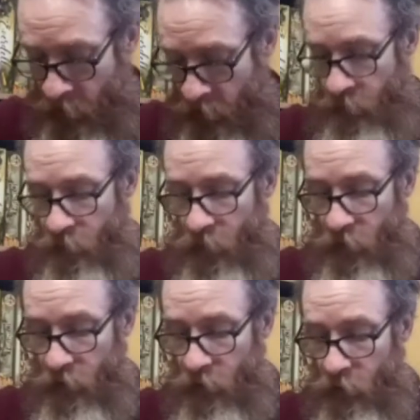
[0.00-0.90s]
You've got
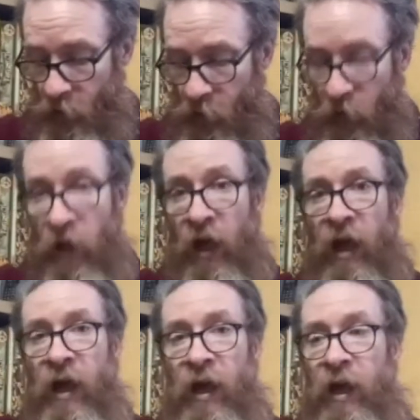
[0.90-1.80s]
your
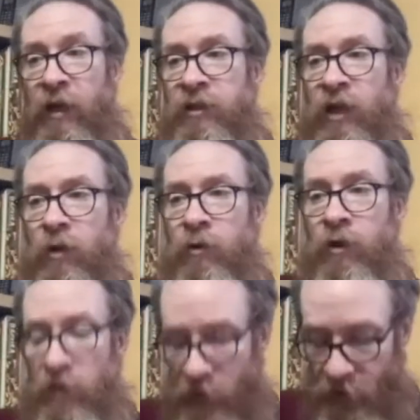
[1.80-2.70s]

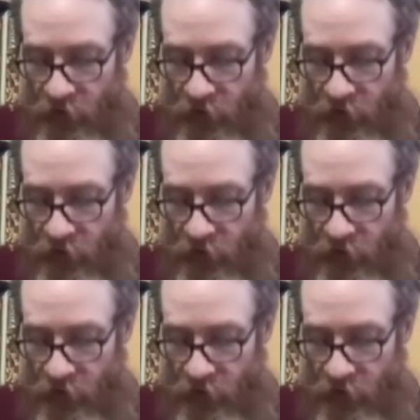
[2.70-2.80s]
tokens,